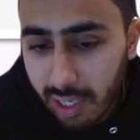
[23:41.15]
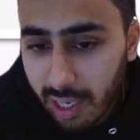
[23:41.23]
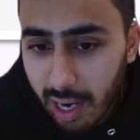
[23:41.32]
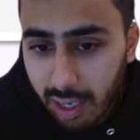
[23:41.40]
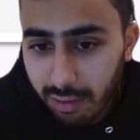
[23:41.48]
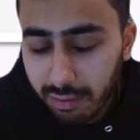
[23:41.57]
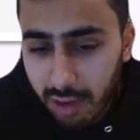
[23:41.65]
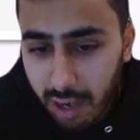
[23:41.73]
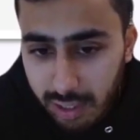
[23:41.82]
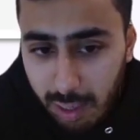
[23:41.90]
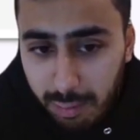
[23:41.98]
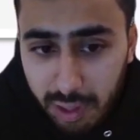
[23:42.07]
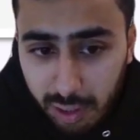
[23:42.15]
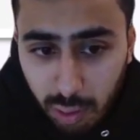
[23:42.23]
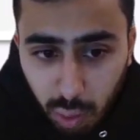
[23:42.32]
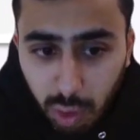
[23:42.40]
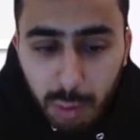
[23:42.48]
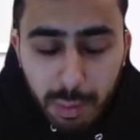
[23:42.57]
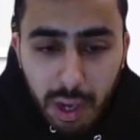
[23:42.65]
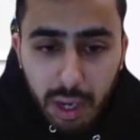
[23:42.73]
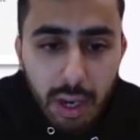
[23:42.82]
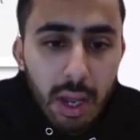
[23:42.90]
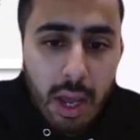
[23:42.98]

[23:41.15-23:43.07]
kind of templating tool, but